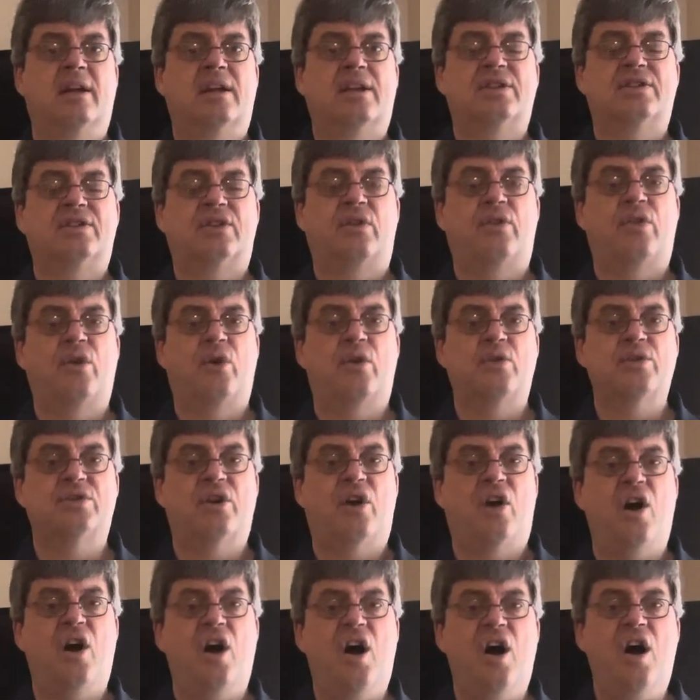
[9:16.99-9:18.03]
So those
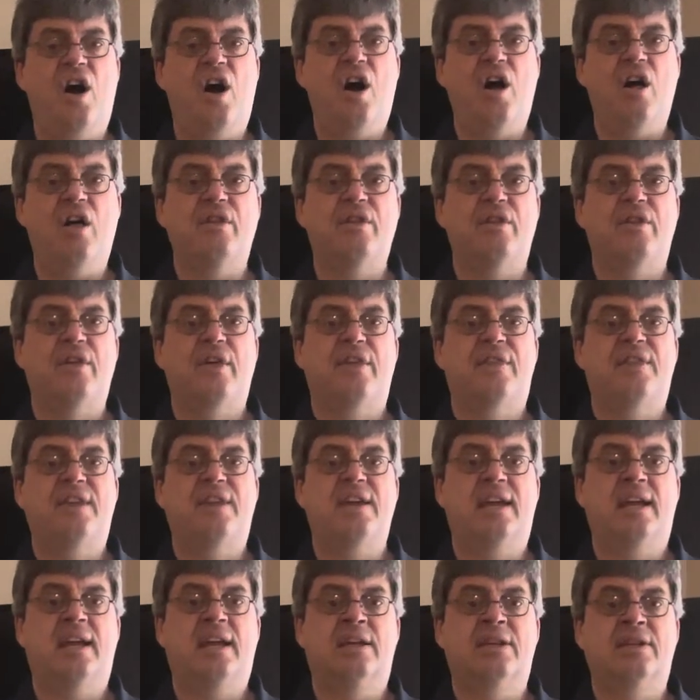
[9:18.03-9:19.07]
are all of the
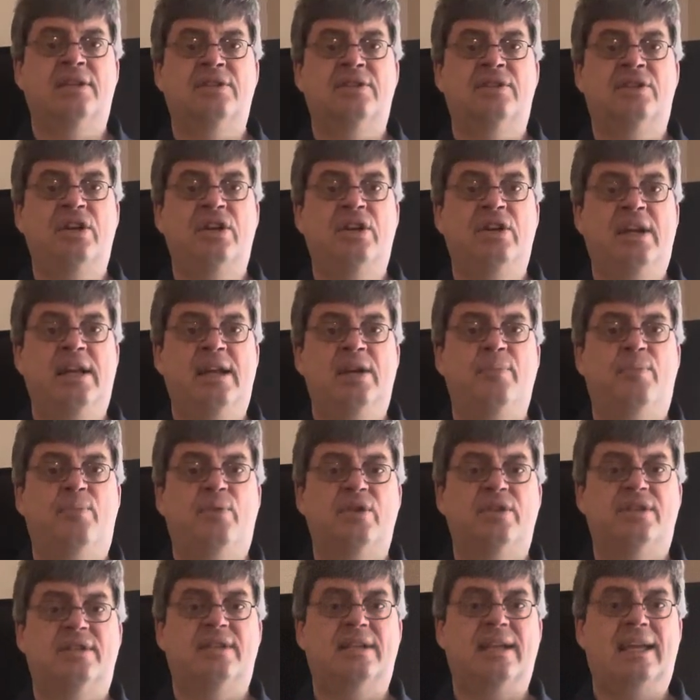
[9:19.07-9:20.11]
things you need to
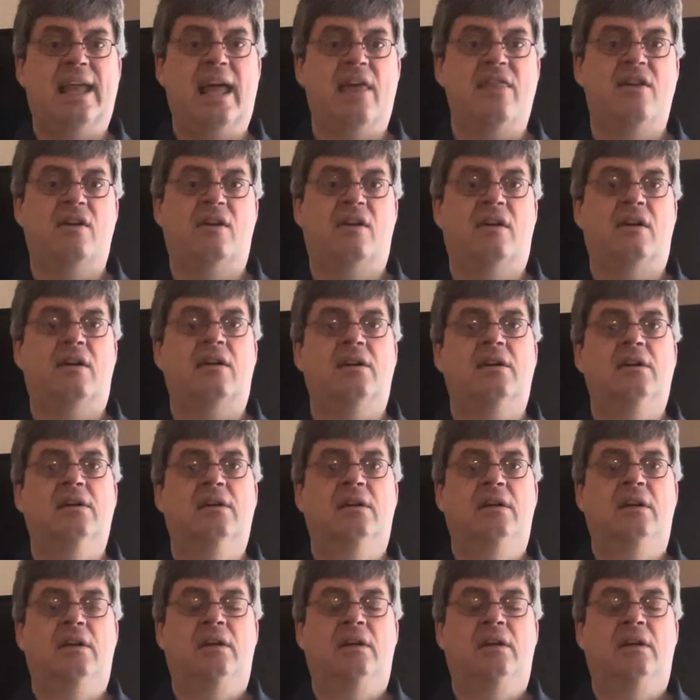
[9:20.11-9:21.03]
put together